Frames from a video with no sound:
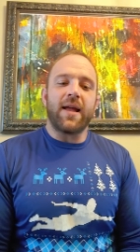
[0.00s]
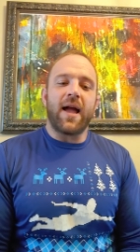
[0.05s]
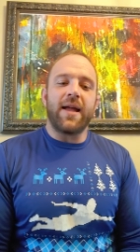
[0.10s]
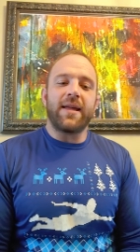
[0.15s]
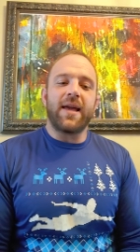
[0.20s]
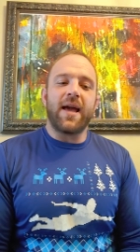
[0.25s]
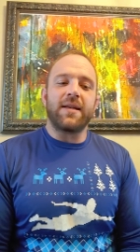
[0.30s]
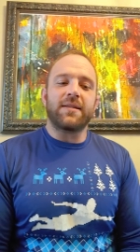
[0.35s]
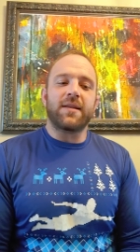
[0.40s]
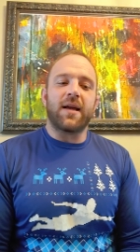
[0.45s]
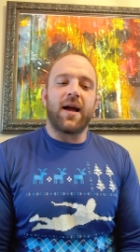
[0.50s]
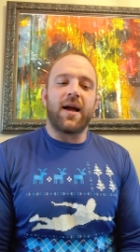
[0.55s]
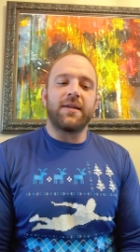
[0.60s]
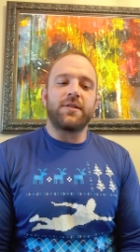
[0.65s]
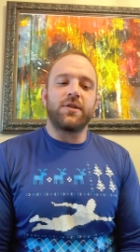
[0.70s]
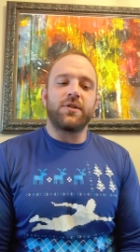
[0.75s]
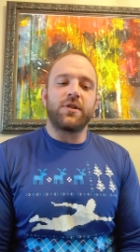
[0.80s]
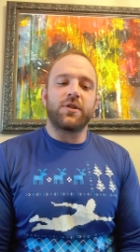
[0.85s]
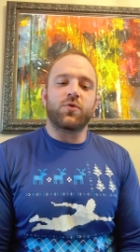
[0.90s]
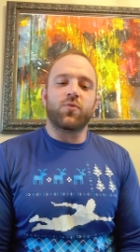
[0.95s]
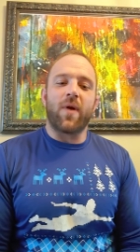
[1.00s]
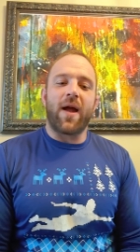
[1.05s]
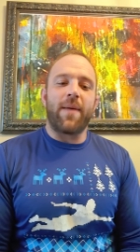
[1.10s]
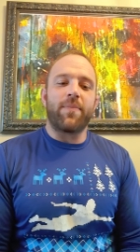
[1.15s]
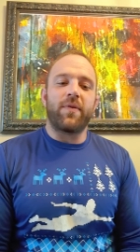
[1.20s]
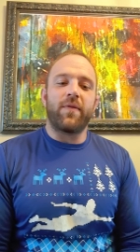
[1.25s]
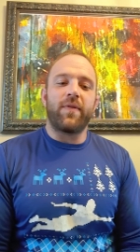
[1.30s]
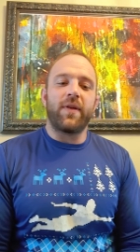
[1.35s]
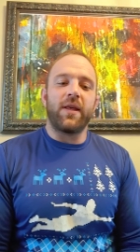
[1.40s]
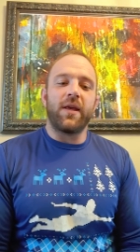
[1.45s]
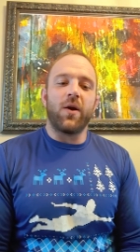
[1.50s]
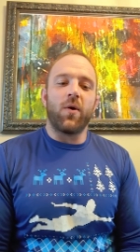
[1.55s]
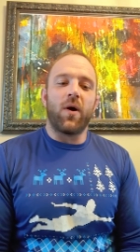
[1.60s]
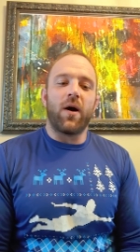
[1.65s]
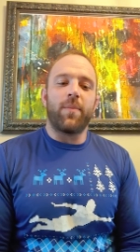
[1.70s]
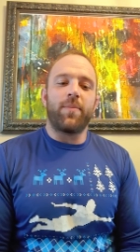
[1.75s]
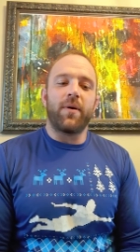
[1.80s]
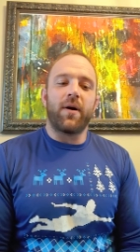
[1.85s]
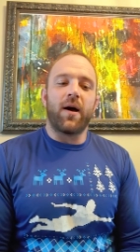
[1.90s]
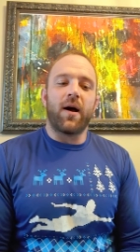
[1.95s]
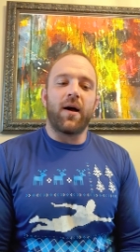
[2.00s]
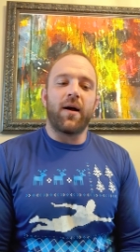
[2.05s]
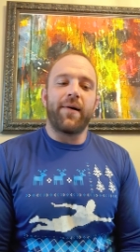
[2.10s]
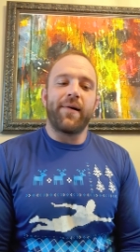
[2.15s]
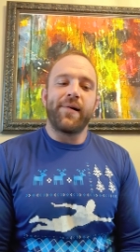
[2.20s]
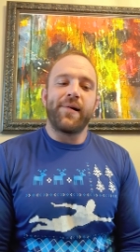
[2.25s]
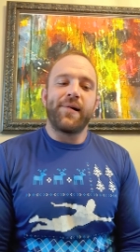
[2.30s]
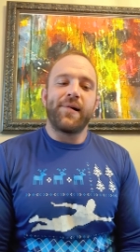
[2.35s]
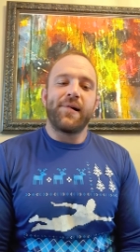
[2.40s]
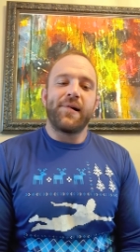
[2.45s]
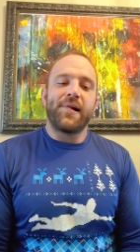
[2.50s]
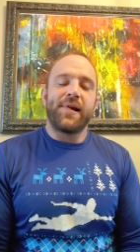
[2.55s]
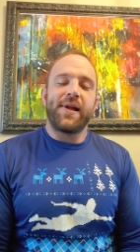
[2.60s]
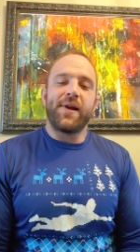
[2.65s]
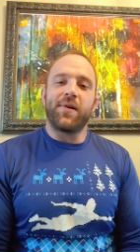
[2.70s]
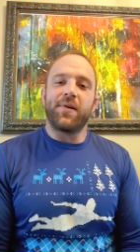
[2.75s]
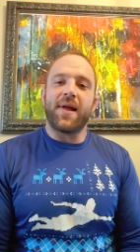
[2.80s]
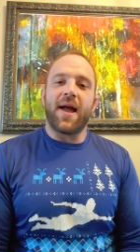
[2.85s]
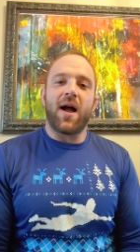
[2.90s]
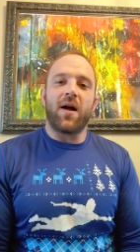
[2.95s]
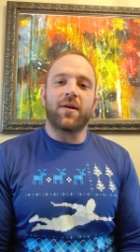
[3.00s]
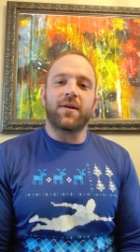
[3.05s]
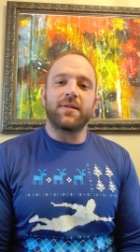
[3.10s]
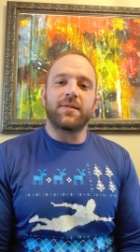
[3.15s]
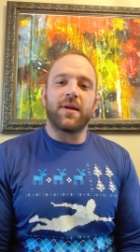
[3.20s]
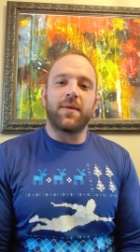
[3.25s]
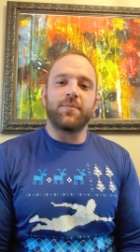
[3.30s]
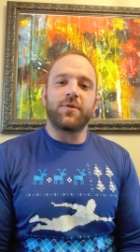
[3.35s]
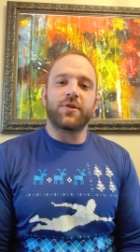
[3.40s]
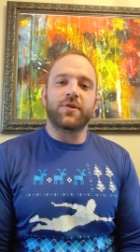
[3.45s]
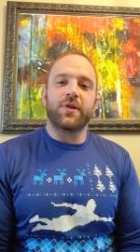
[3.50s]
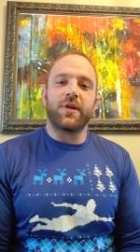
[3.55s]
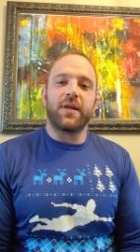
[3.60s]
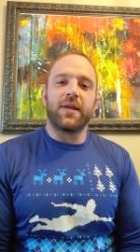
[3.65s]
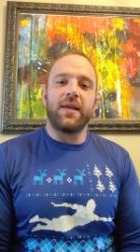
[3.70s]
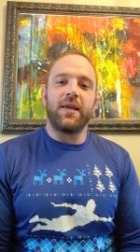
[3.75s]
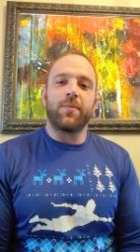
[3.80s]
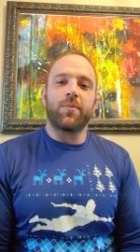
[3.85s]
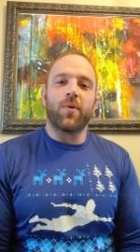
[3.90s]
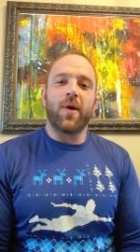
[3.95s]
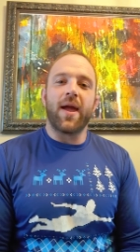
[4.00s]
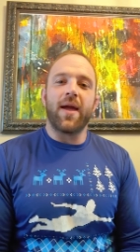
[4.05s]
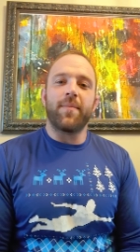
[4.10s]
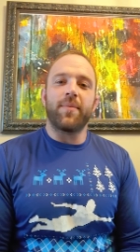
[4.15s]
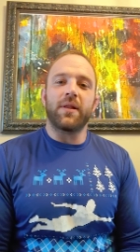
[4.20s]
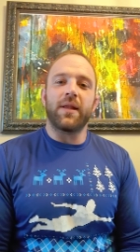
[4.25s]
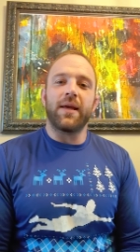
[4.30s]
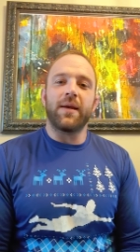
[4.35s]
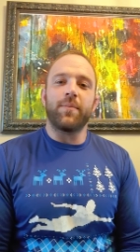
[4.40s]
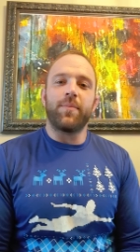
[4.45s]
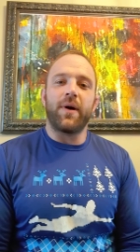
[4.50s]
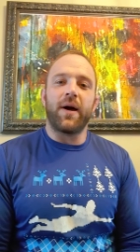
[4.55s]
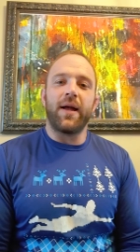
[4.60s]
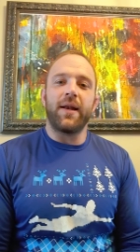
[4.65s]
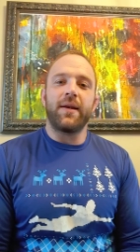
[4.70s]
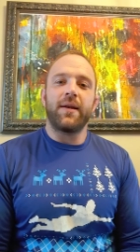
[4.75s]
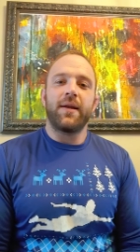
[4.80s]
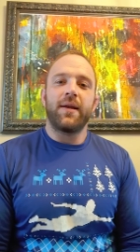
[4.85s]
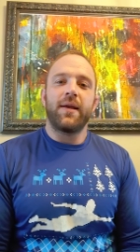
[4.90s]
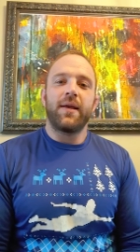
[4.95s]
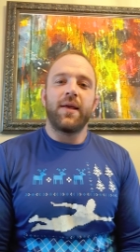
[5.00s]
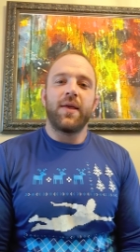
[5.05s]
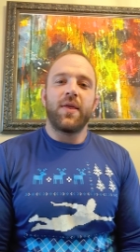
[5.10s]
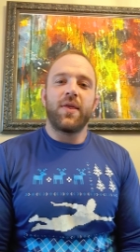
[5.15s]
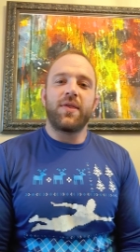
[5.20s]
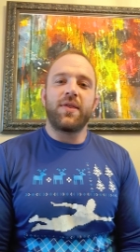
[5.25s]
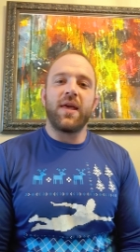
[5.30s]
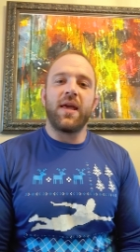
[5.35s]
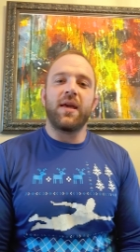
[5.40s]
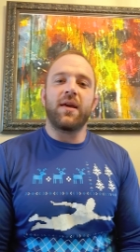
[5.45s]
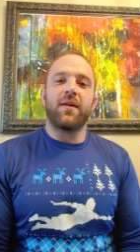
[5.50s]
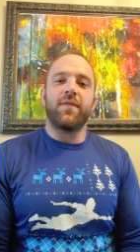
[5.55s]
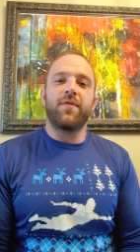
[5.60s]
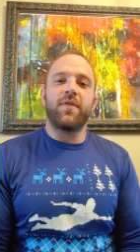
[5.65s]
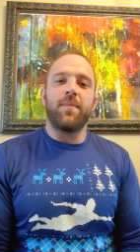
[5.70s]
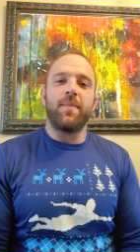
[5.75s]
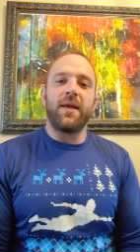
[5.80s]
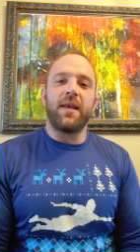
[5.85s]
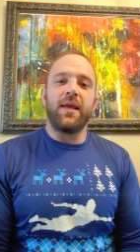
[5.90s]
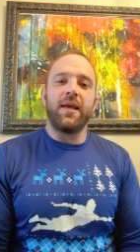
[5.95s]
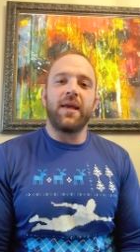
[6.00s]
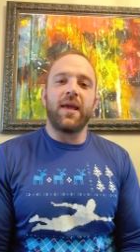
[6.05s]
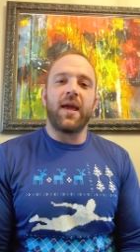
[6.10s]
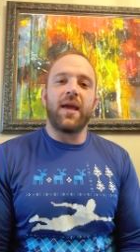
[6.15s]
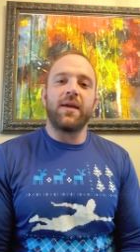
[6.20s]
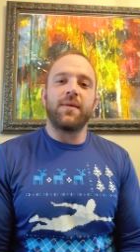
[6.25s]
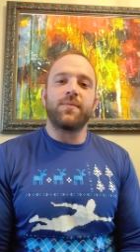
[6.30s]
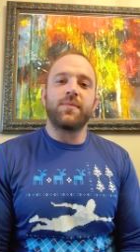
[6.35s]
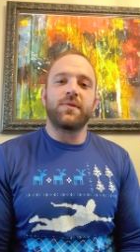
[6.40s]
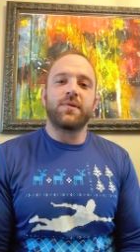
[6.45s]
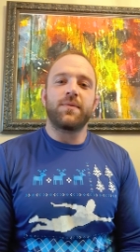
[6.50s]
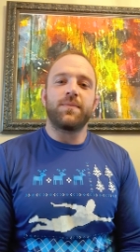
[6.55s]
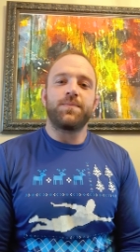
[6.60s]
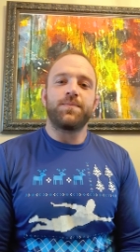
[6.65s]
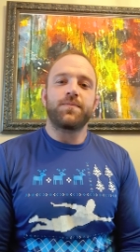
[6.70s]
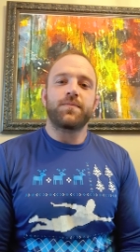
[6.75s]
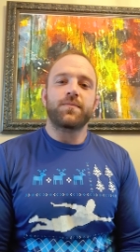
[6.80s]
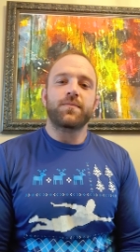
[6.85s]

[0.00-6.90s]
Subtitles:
guess I should just wrap the video up here now because I'm just going to keep rambling. But think of the mini games